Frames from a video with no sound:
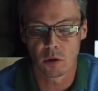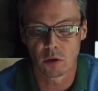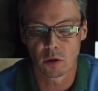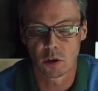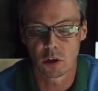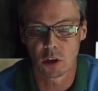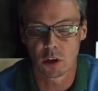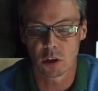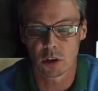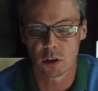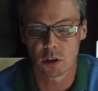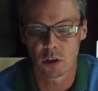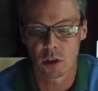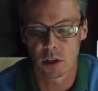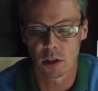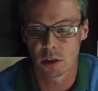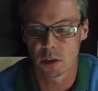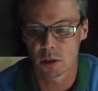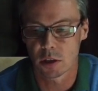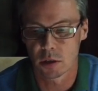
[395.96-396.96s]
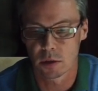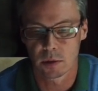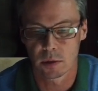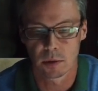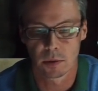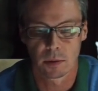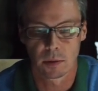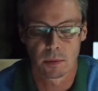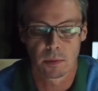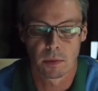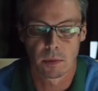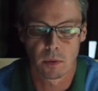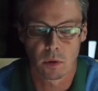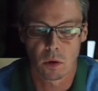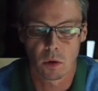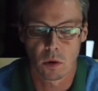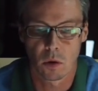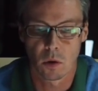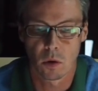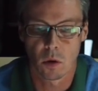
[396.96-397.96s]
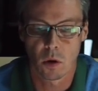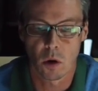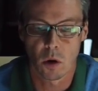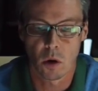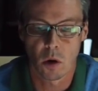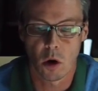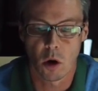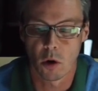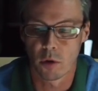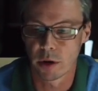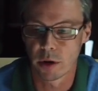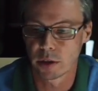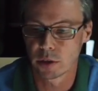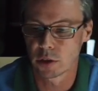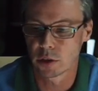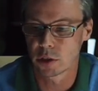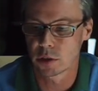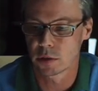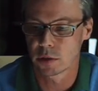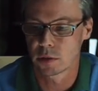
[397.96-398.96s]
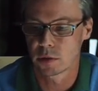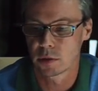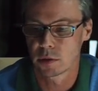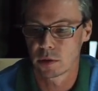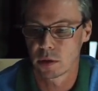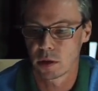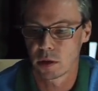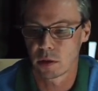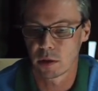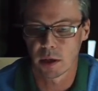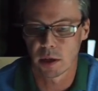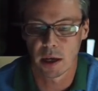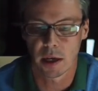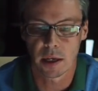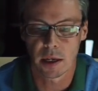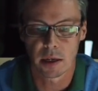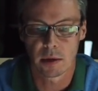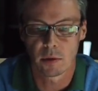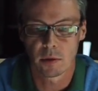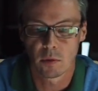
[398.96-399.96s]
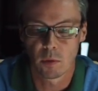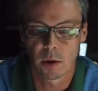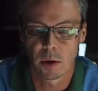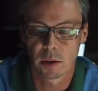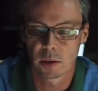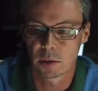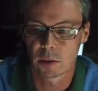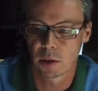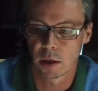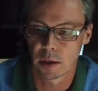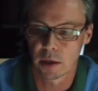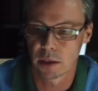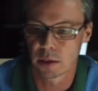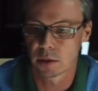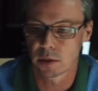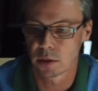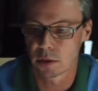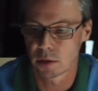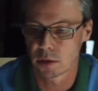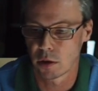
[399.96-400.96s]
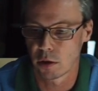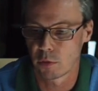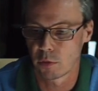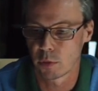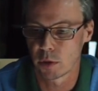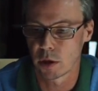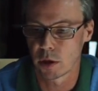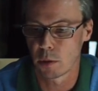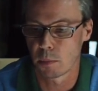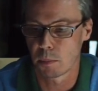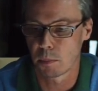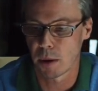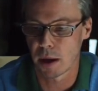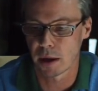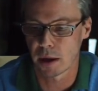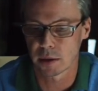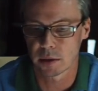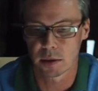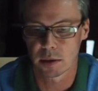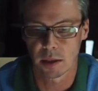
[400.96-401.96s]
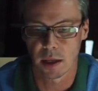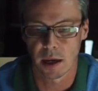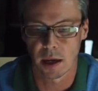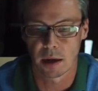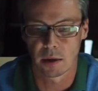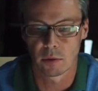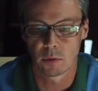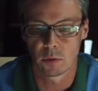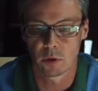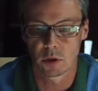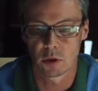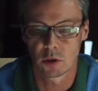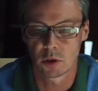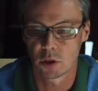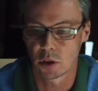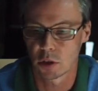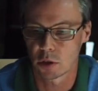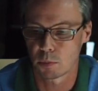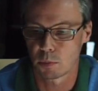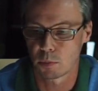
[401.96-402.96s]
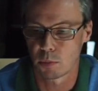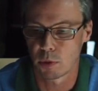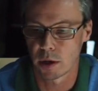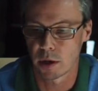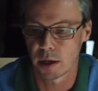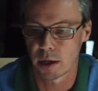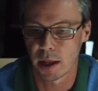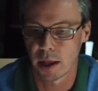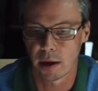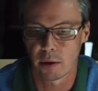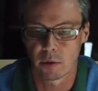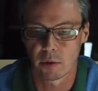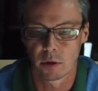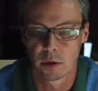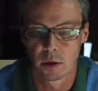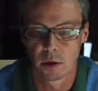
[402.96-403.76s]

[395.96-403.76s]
just this orange, okay, where the sun is. So if we go back to that, we're just bringing out